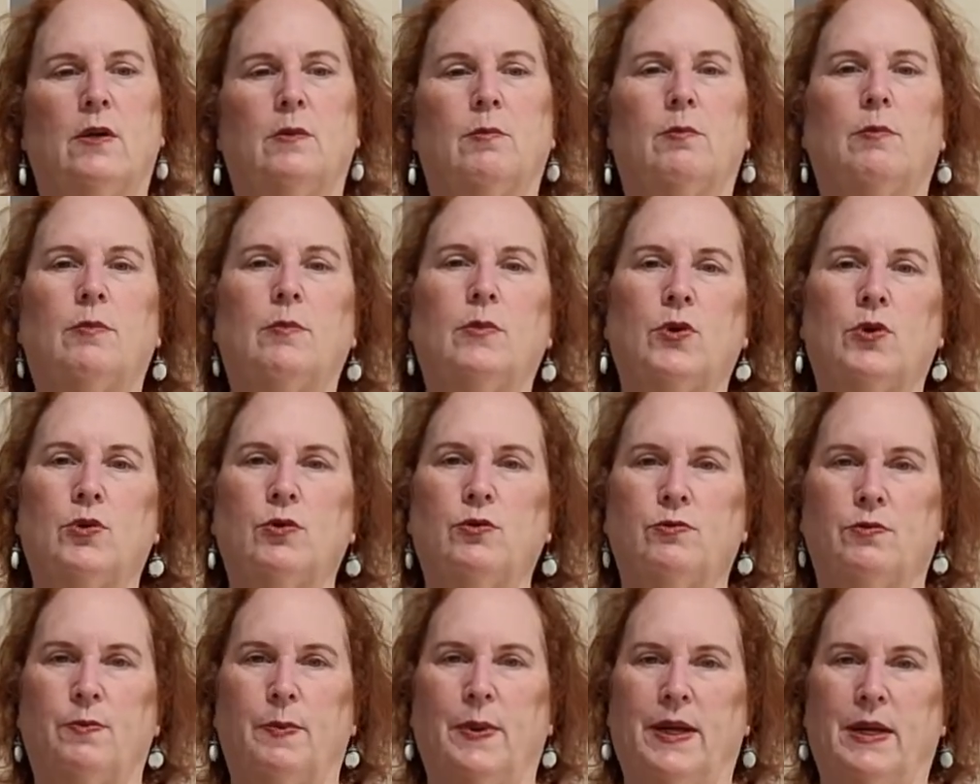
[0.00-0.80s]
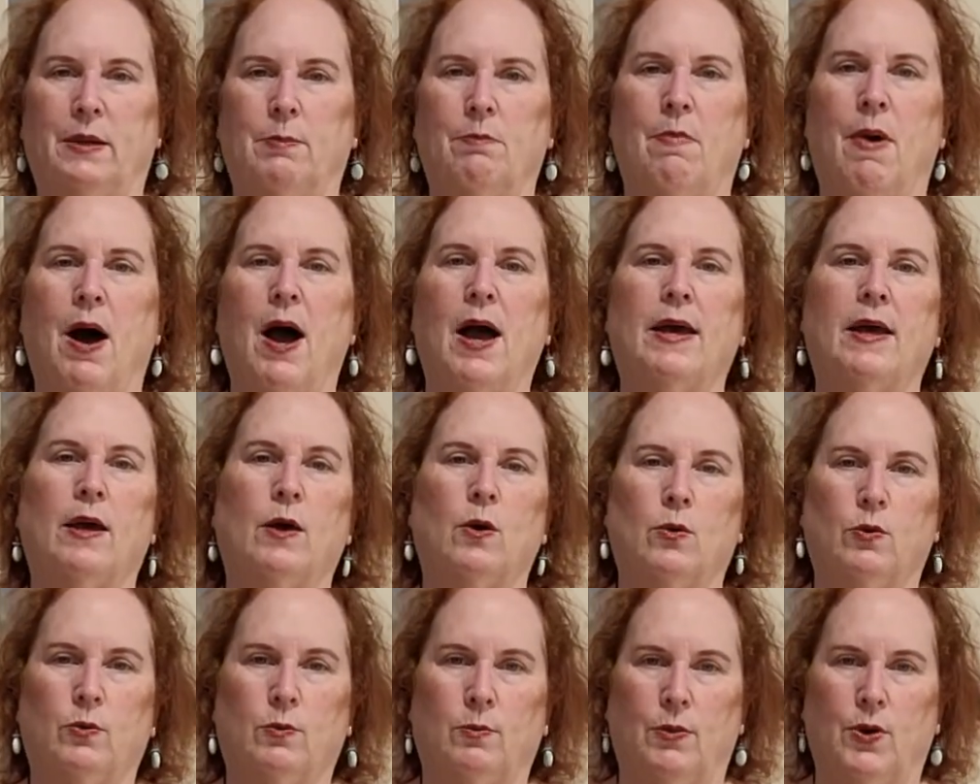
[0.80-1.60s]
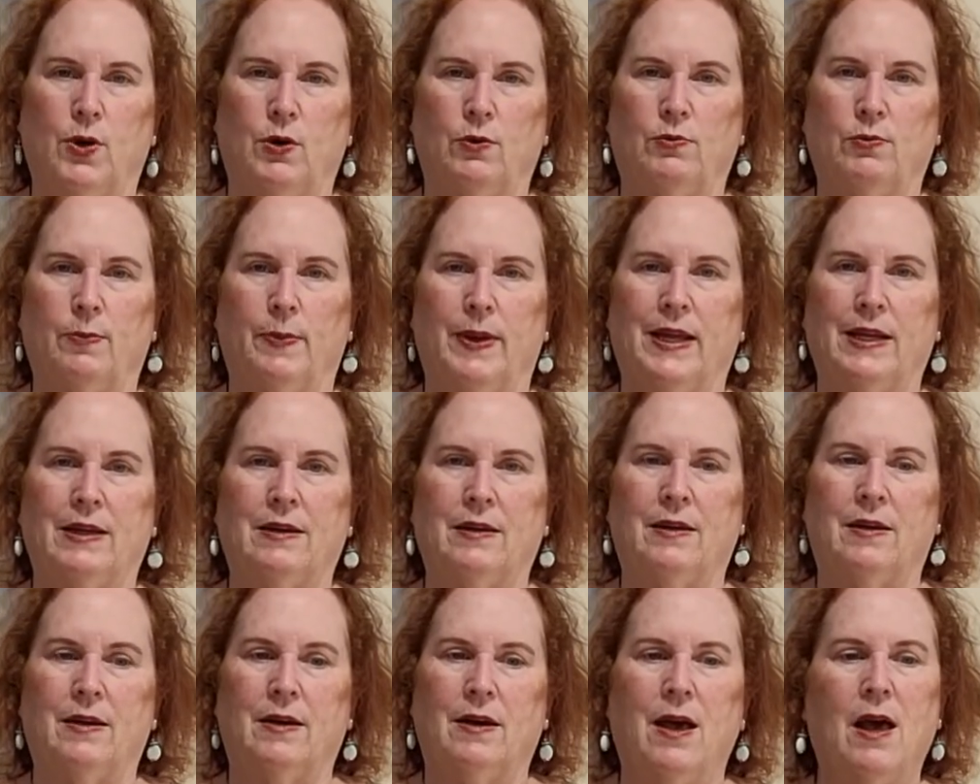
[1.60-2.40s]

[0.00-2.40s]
movement, my own movement.